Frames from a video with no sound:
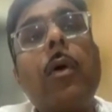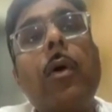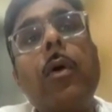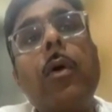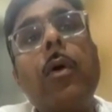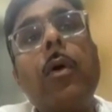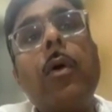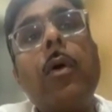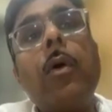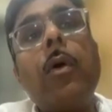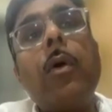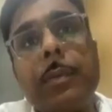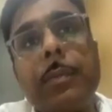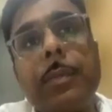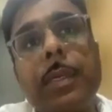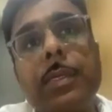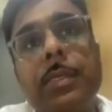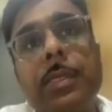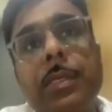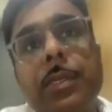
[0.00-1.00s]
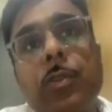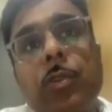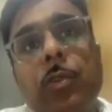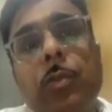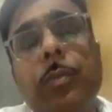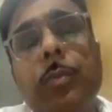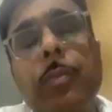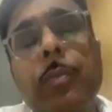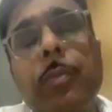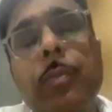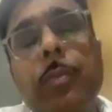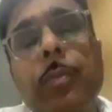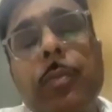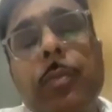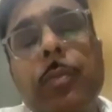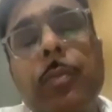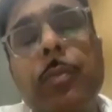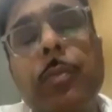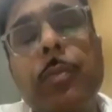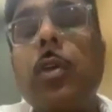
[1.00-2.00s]
or compartment syndrome,
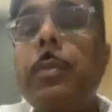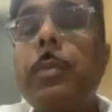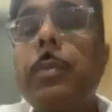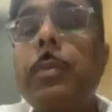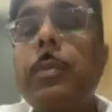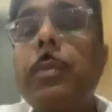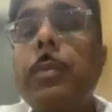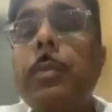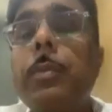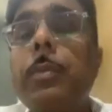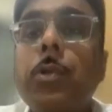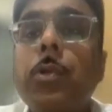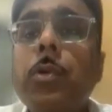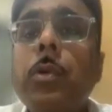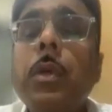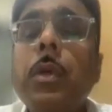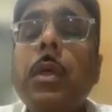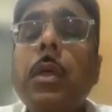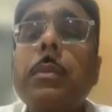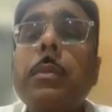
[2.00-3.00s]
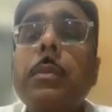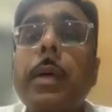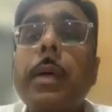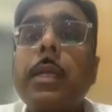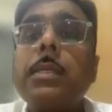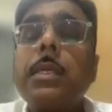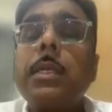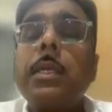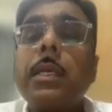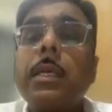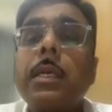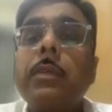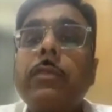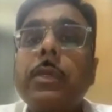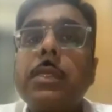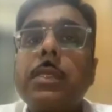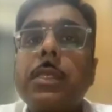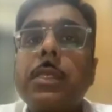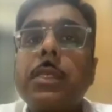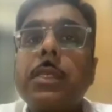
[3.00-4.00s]
or maybe due to parasitic
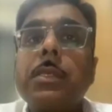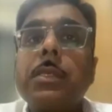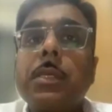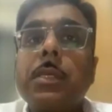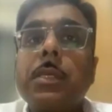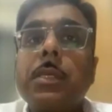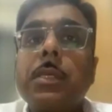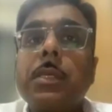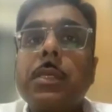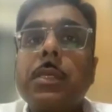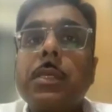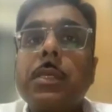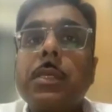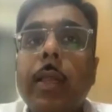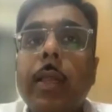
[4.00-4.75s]
infestation such as